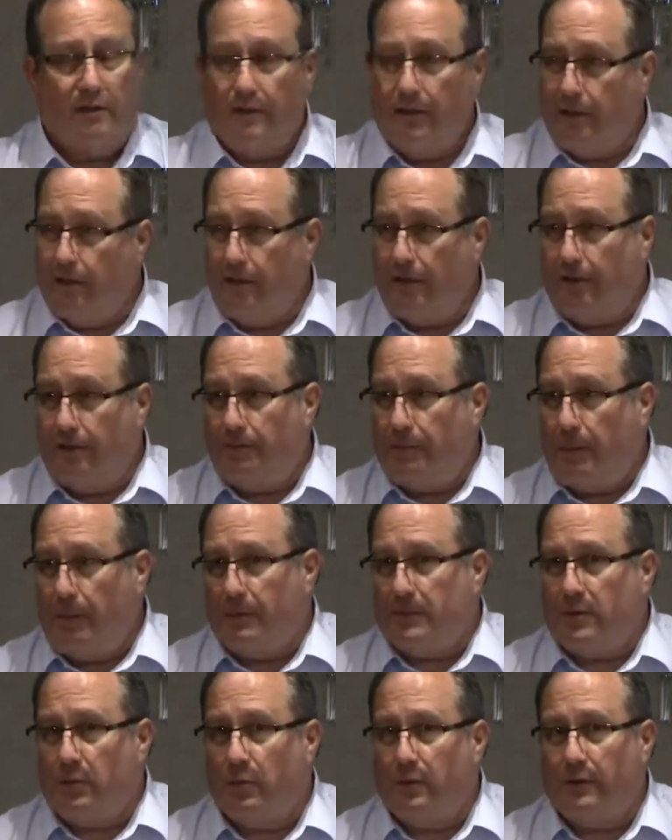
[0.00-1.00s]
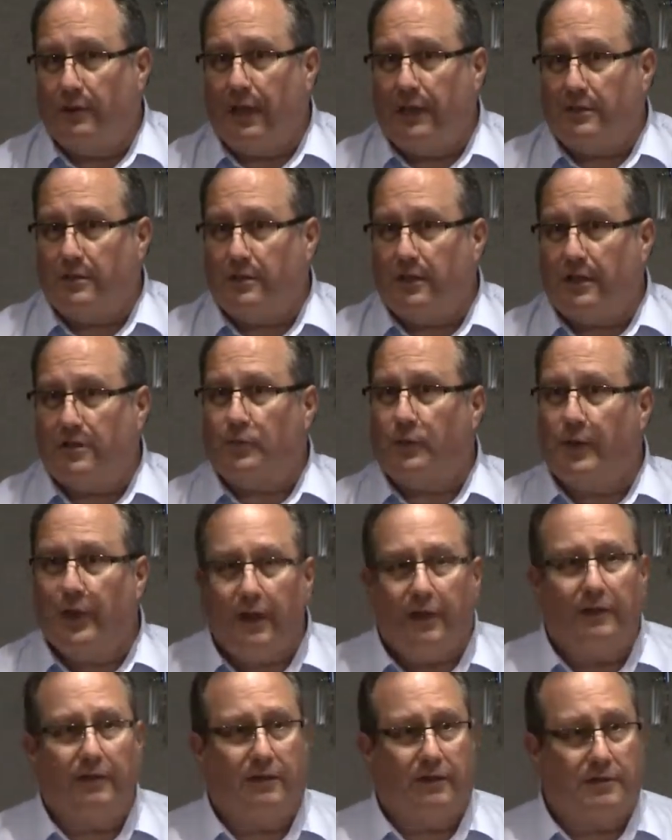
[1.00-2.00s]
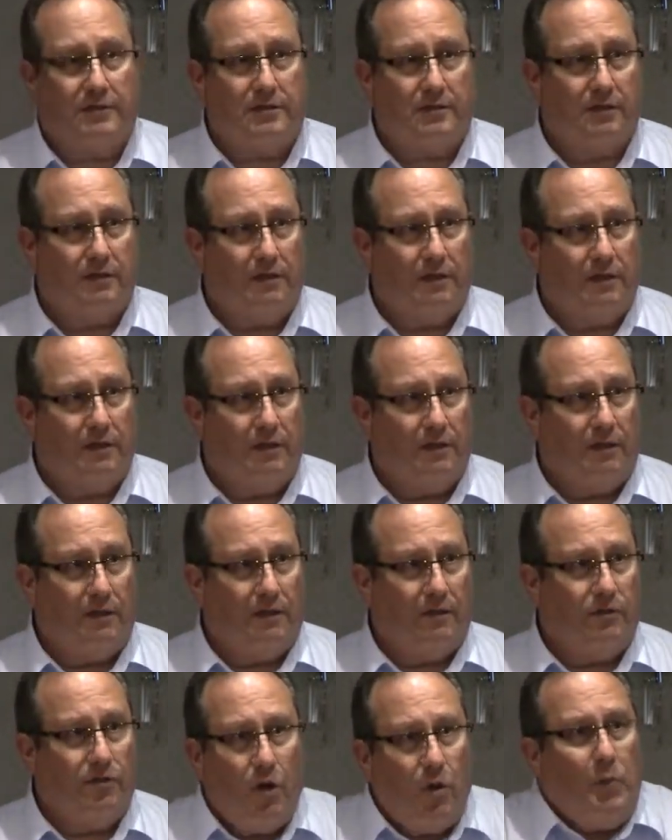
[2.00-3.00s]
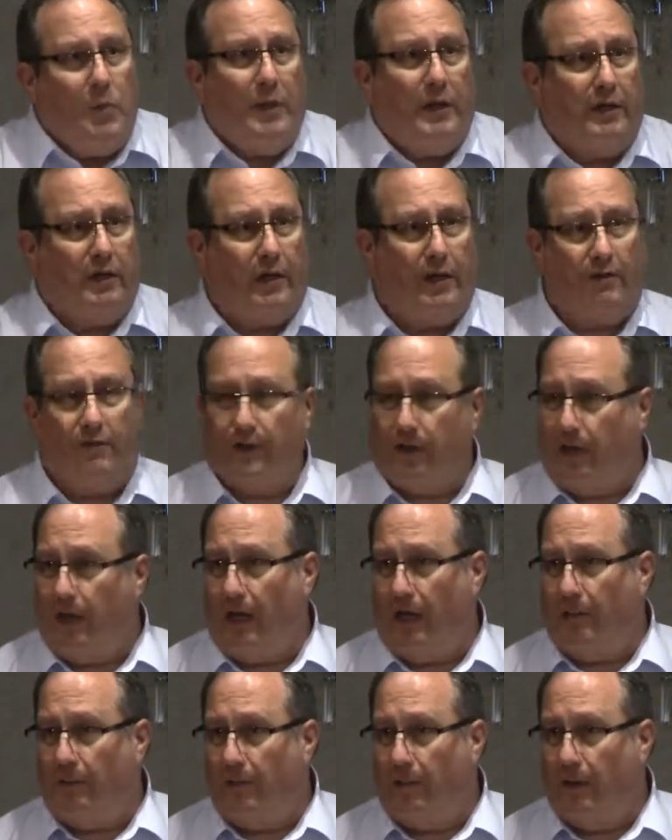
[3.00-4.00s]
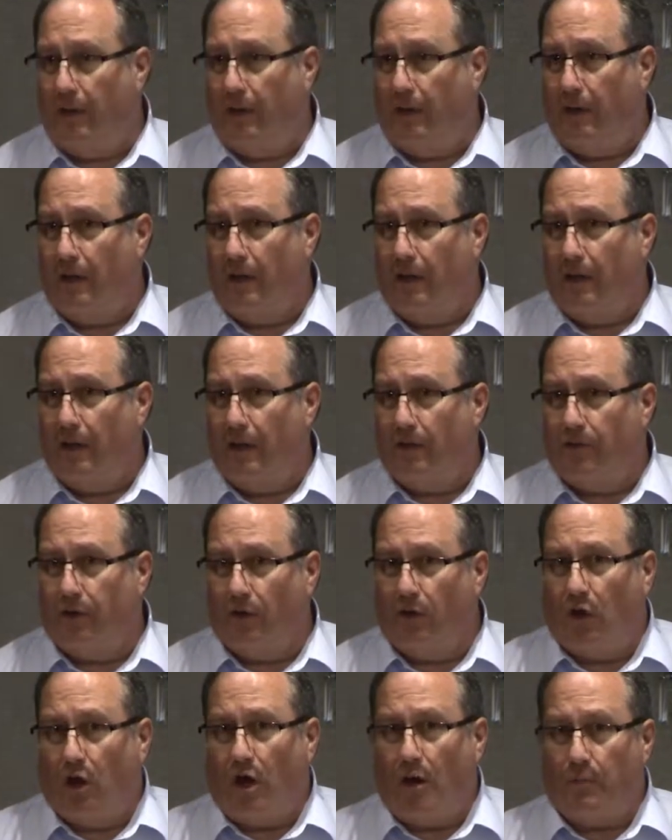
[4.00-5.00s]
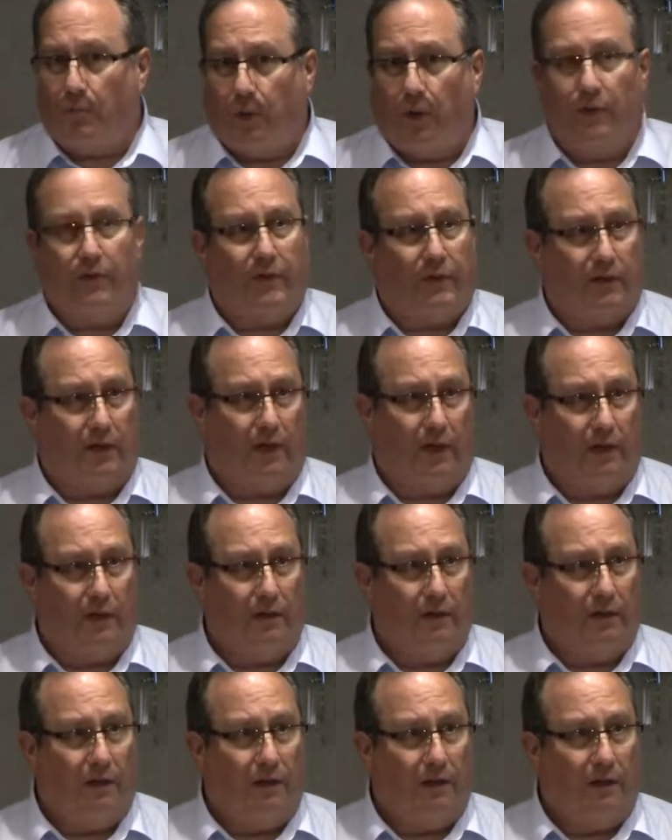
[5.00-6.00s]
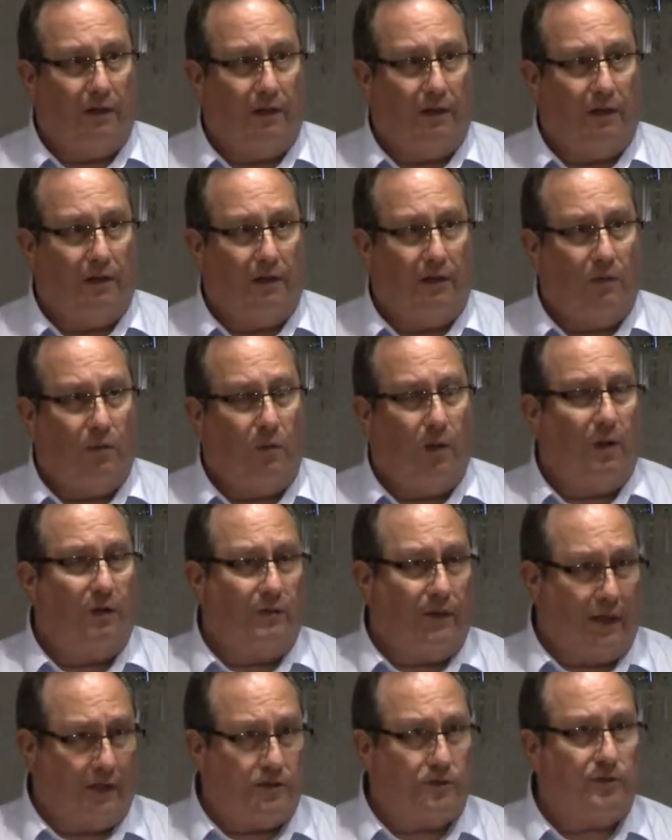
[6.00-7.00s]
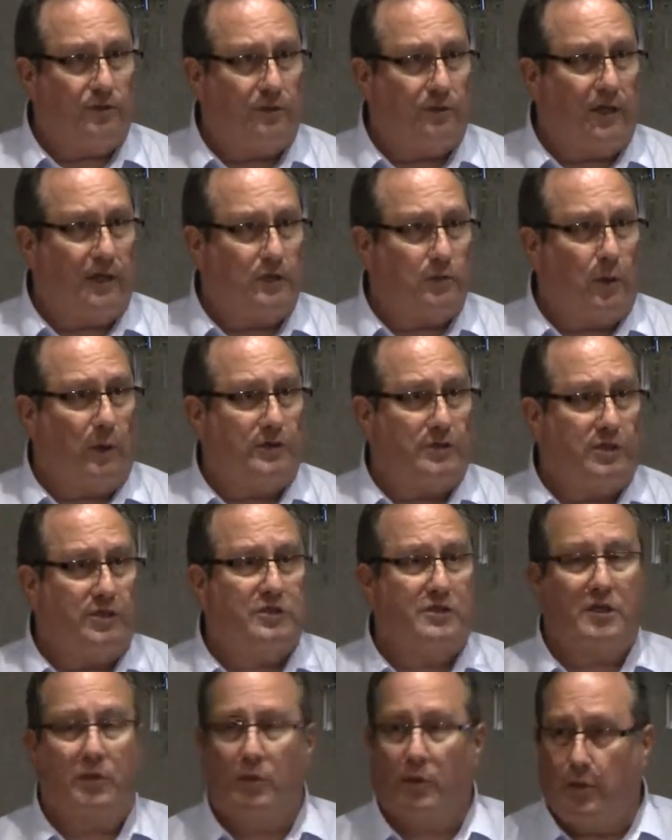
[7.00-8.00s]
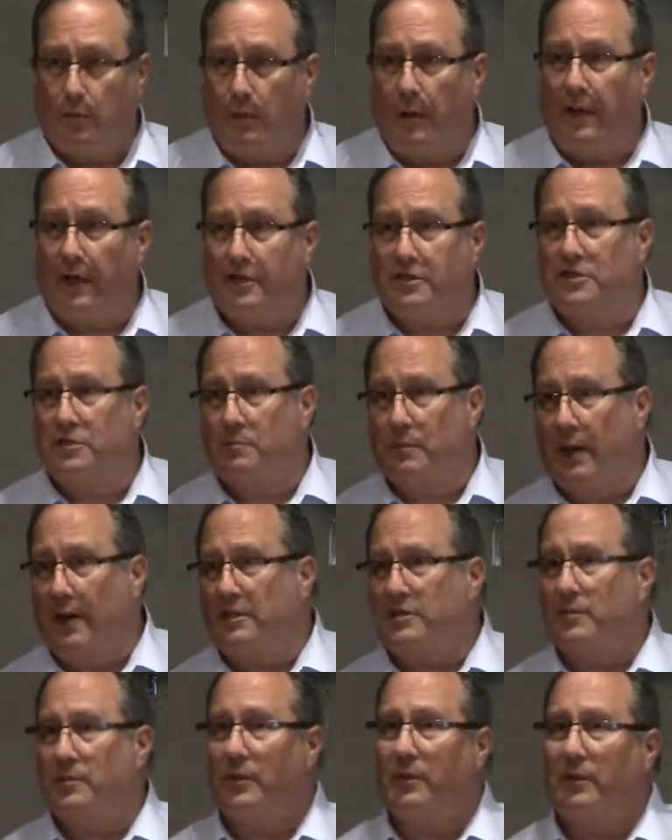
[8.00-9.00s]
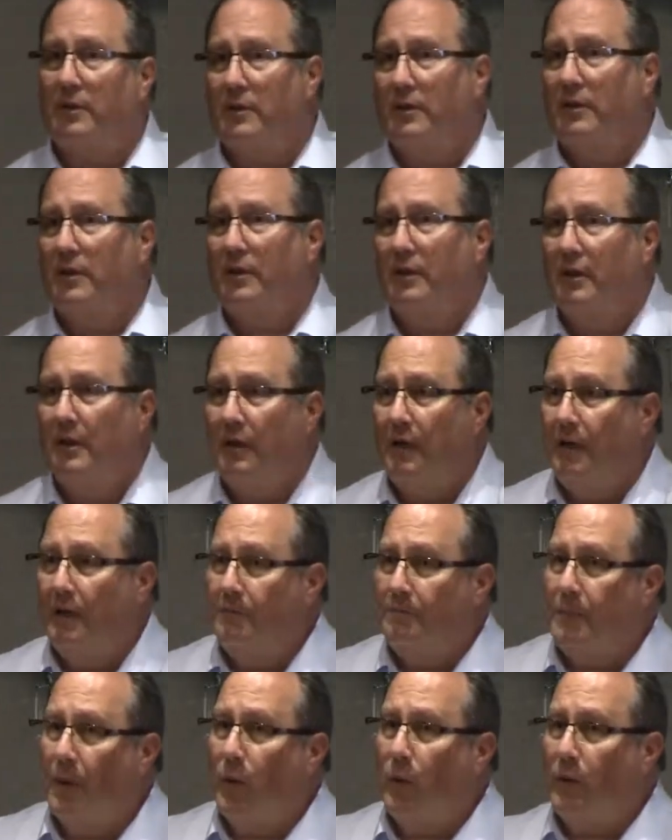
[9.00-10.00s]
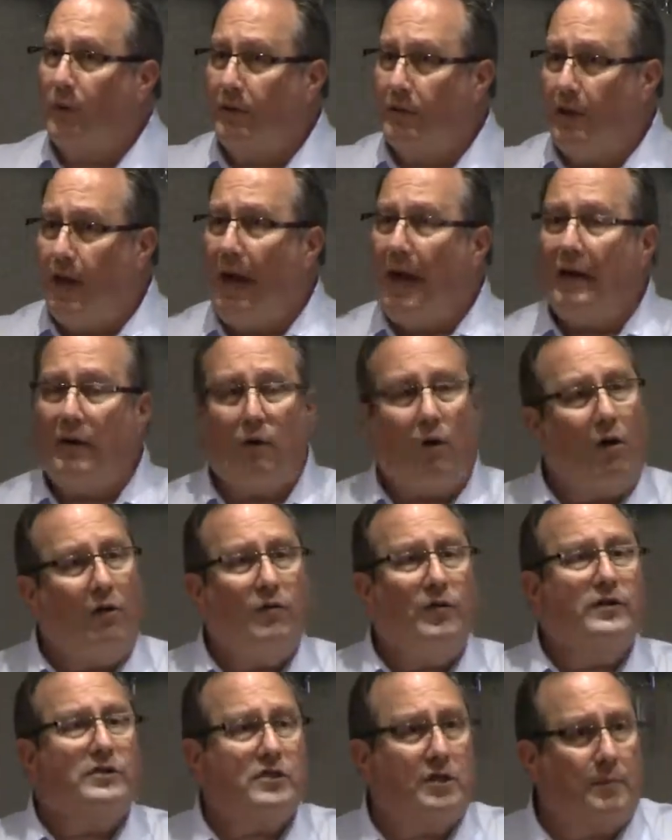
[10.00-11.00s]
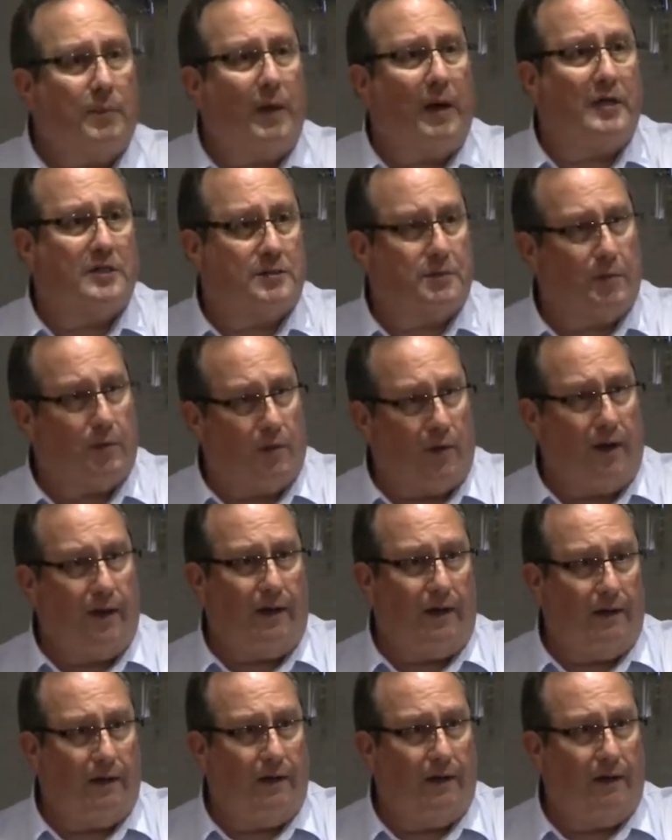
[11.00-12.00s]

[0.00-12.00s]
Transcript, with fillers: Uh, people say, well, that, that's ridiculous. Nobody could ever keep the law perfectly. Well, that's true. That's why Jesus said, with men, it's impossible. But with God, all things are possible, right?